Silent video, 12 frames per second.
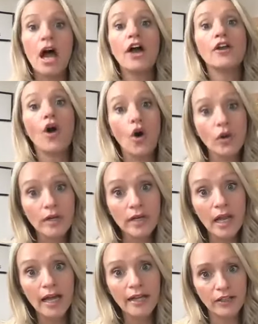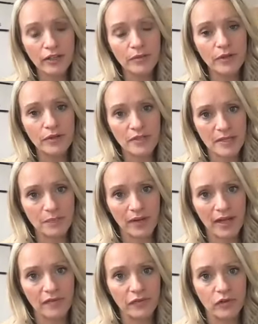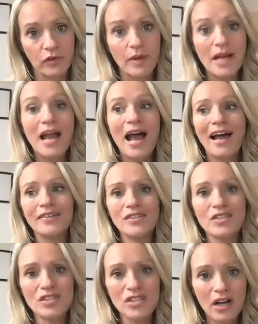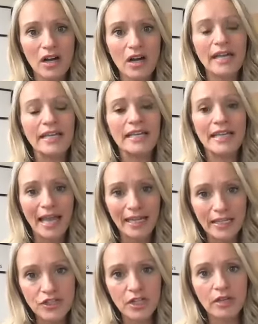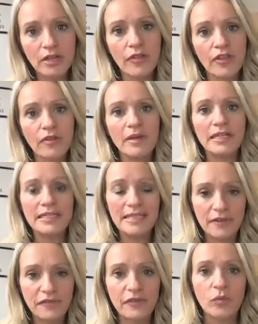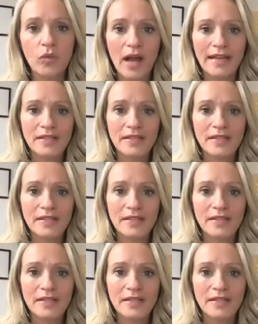an online community platform and start engaging with them in a different way.